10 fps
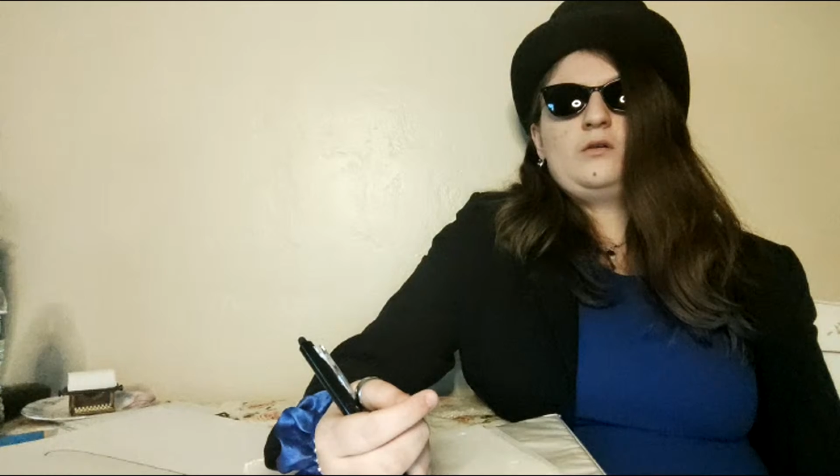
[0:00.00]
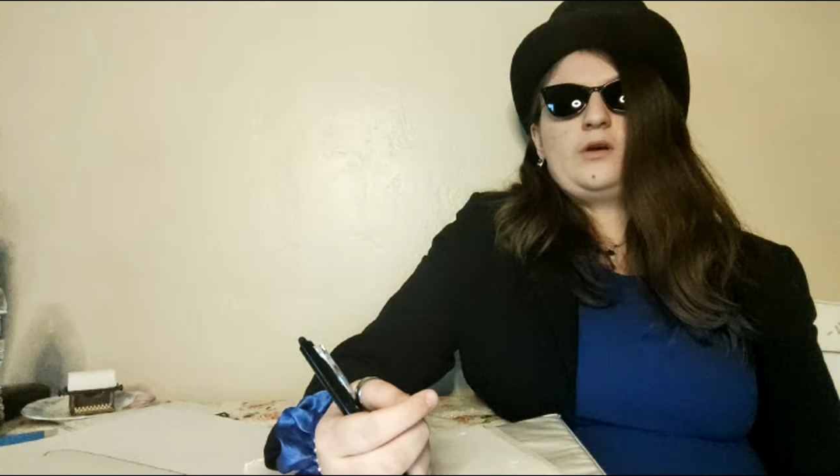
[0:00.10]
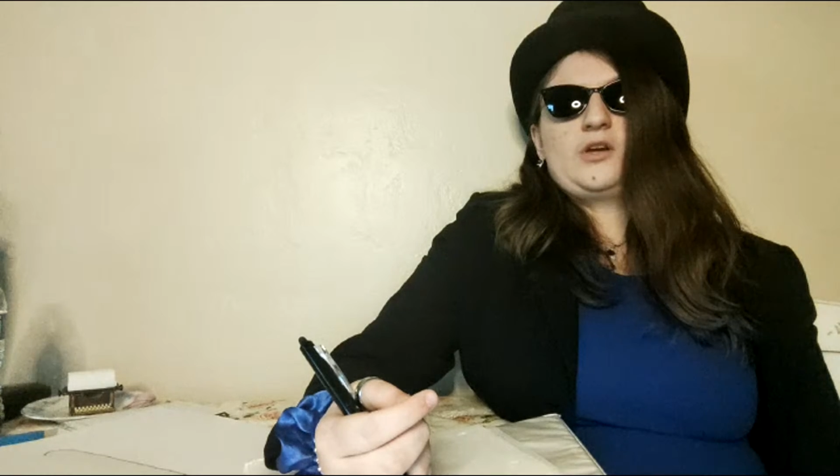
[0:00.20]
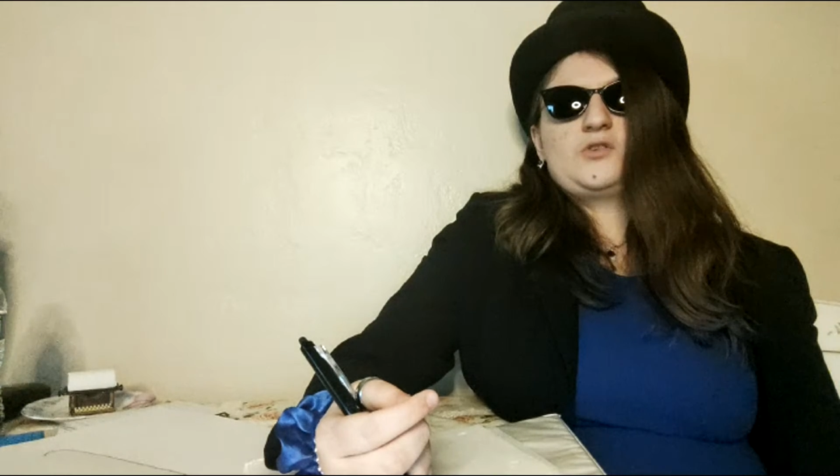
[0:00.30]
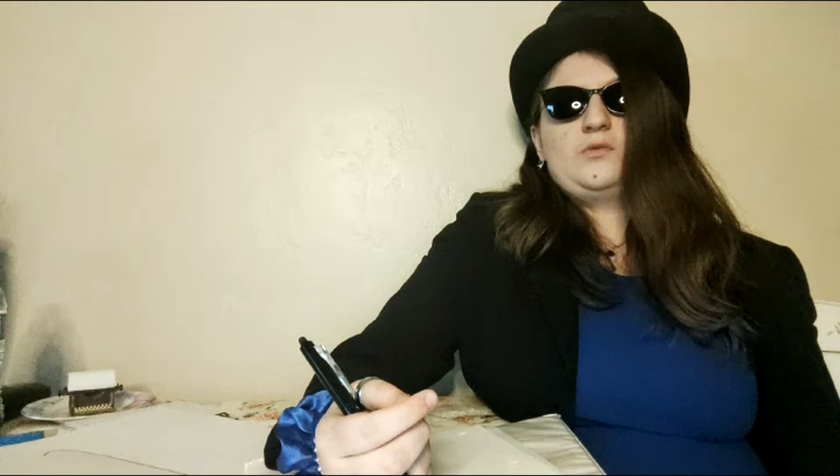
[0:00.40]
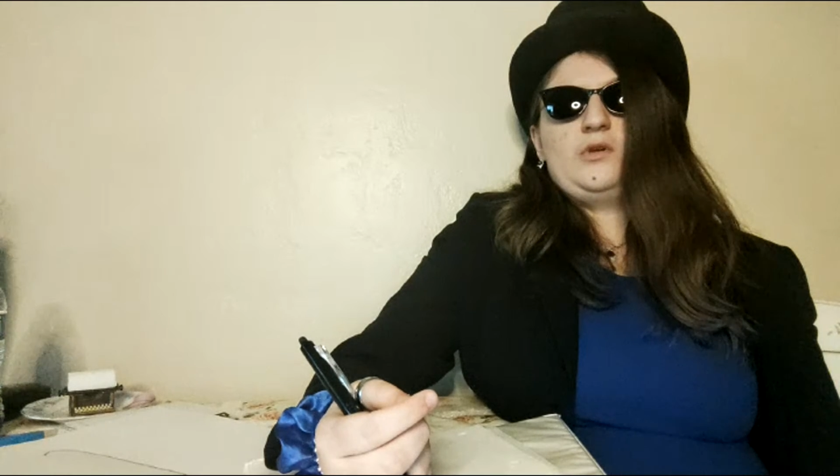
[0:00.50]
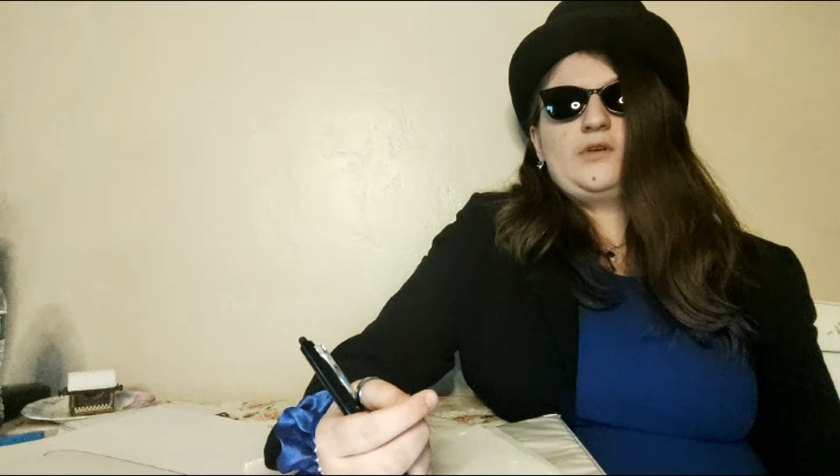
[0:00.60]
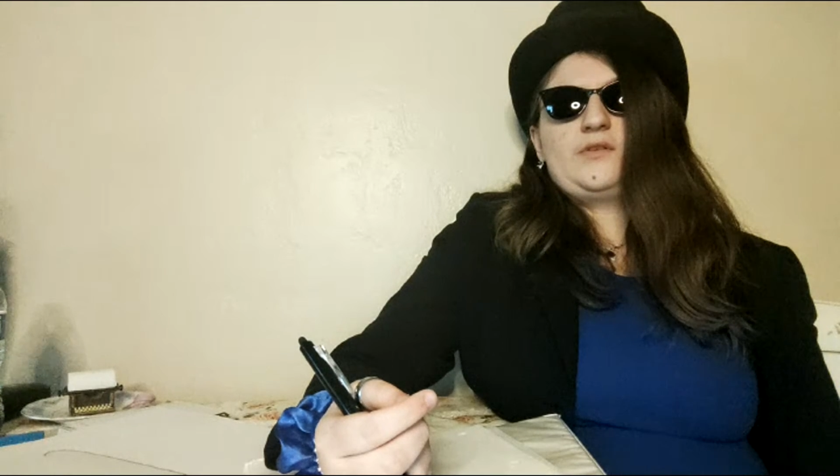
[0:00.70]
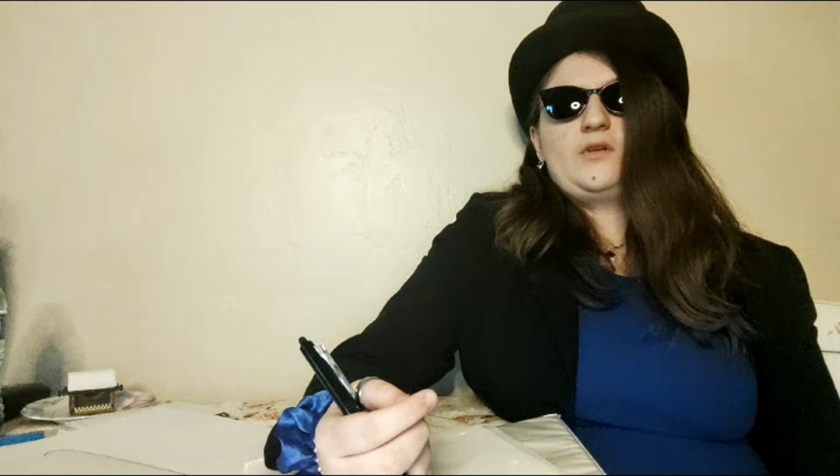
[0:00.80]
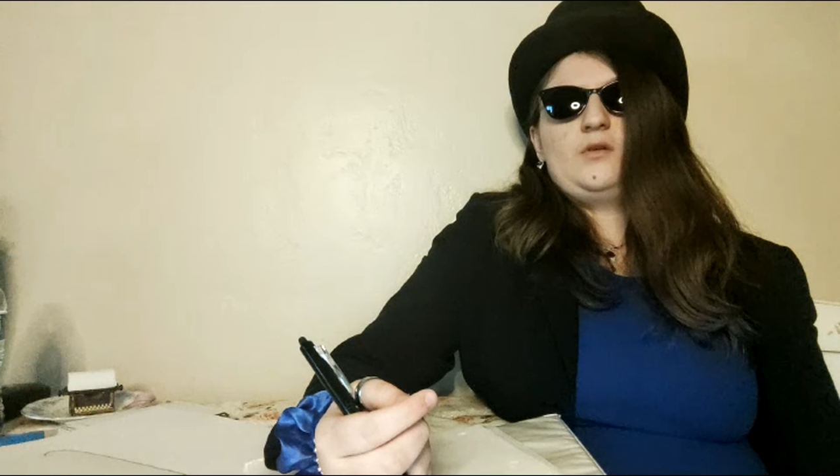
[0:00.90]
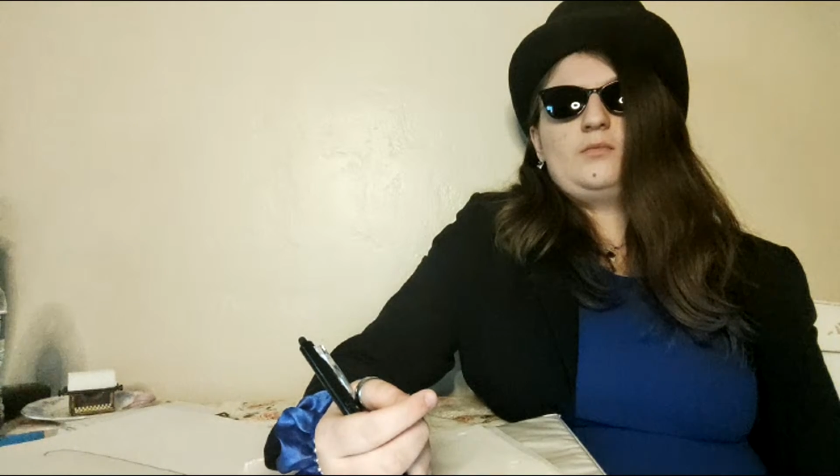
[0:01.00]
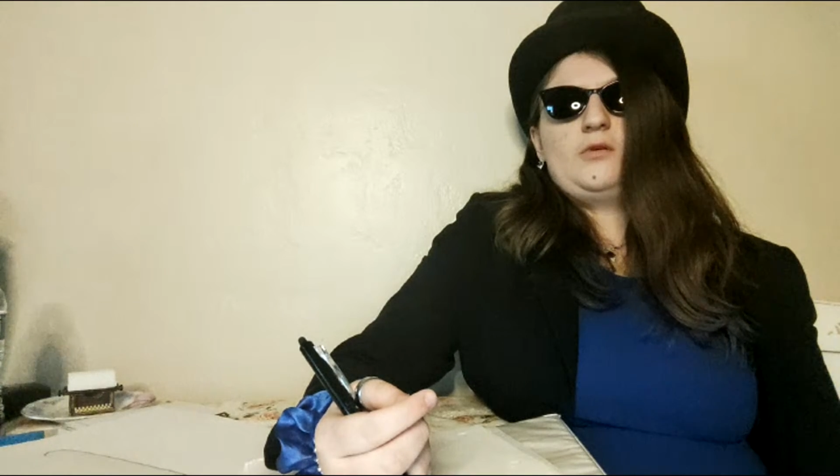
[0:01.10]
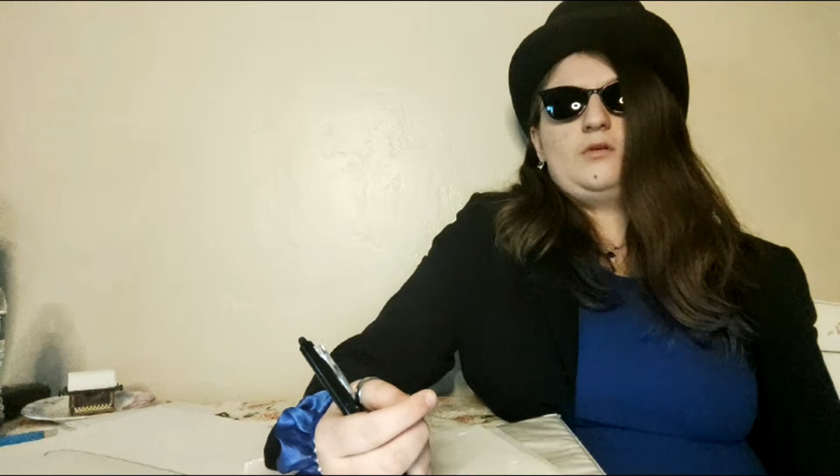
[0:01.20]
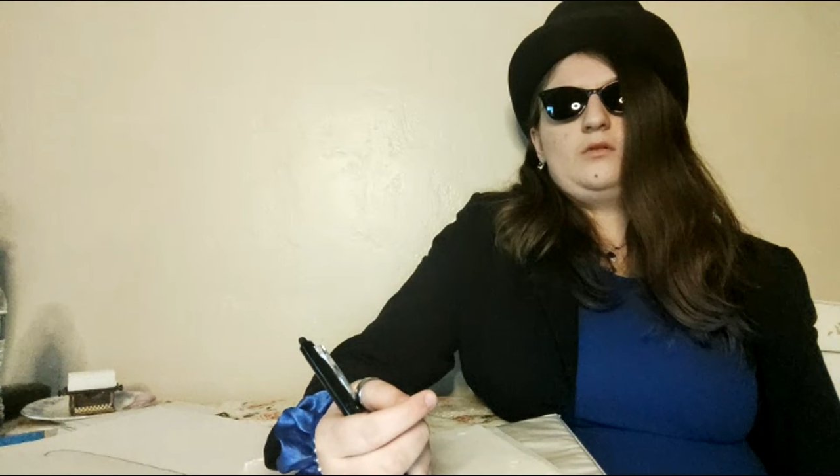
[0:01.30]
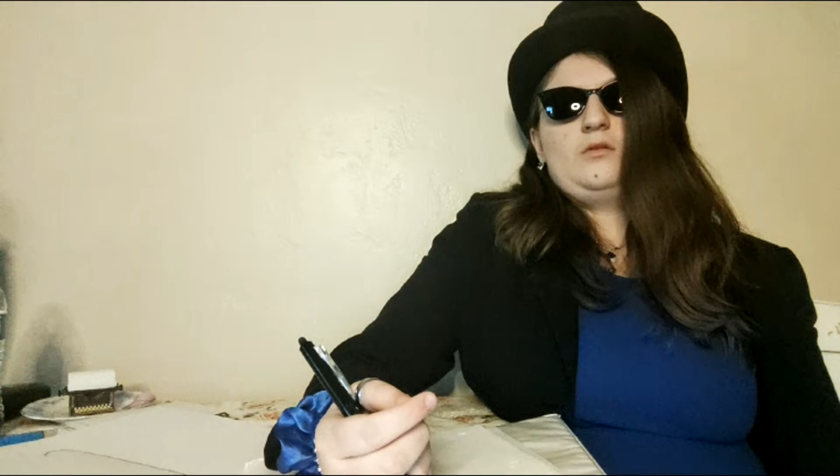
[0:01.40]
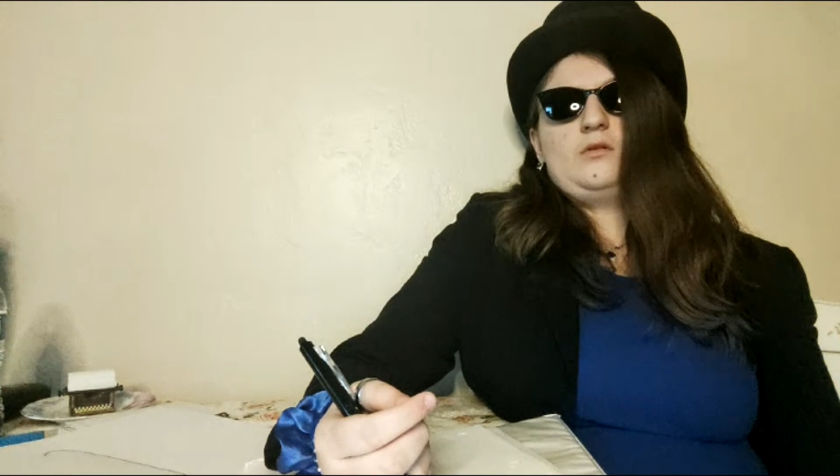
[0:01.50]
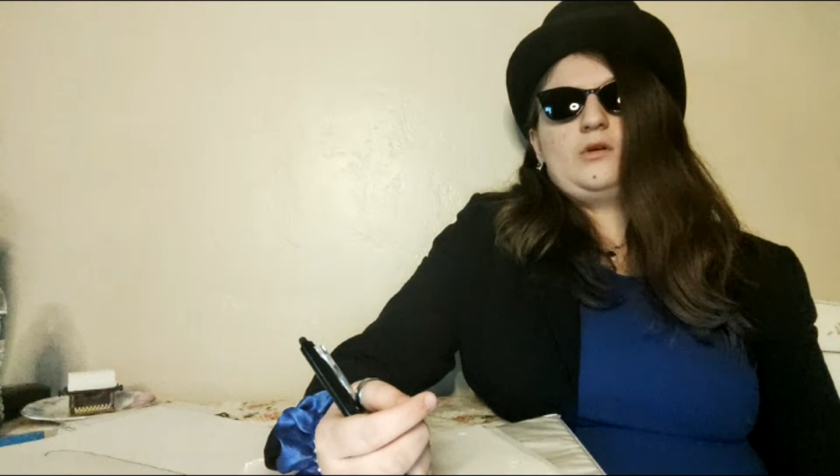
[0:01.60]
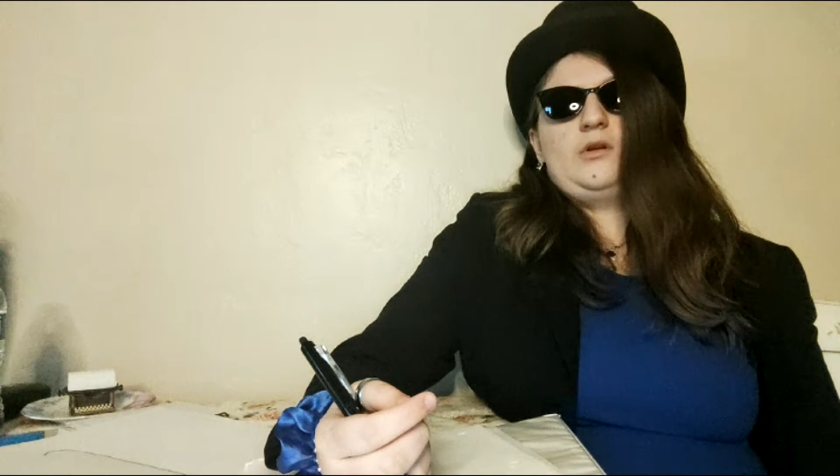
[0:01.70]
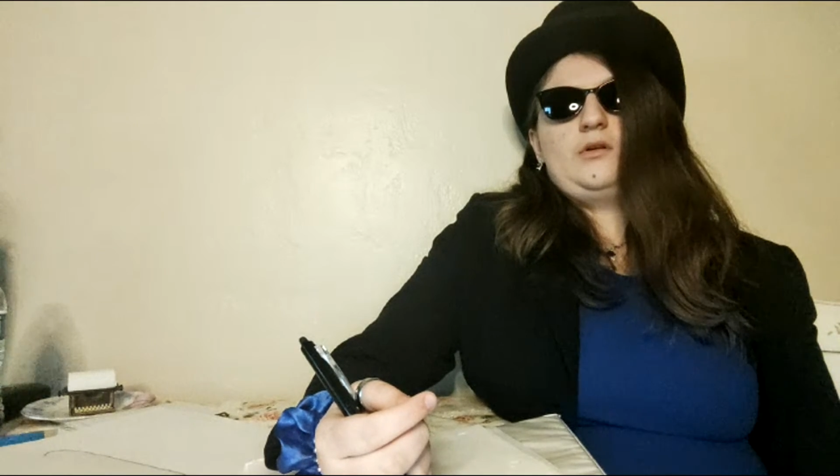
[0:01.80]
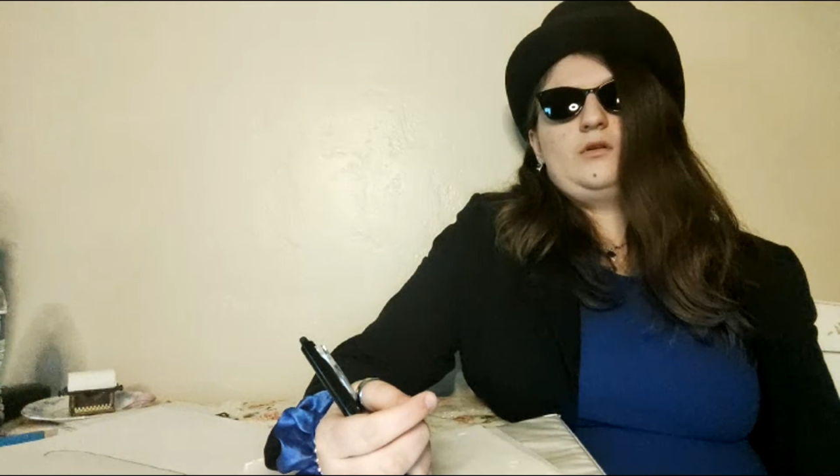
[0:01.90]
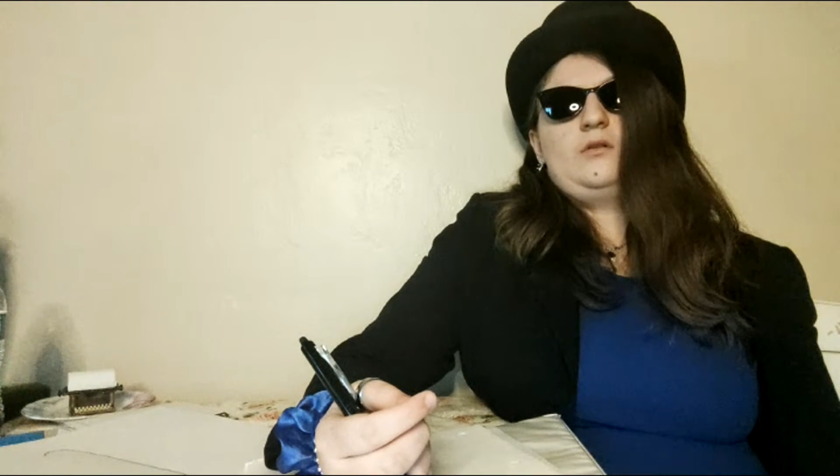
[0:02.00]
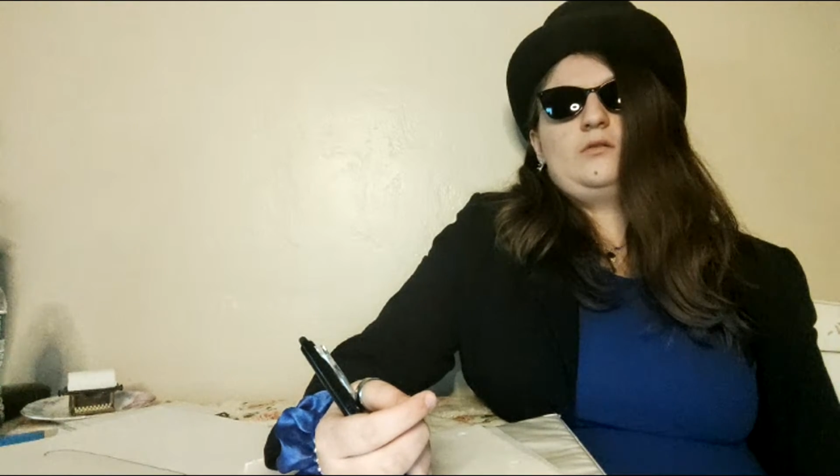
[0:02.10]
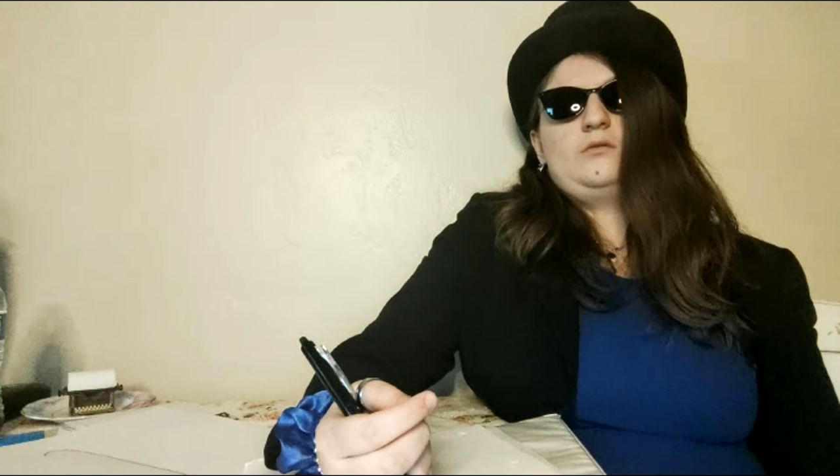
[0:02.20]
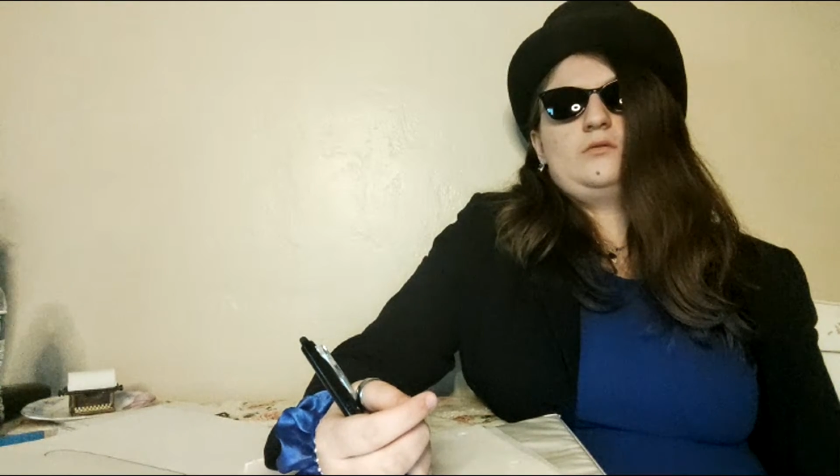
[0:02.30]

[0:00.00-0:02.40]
actual essay, but I didn't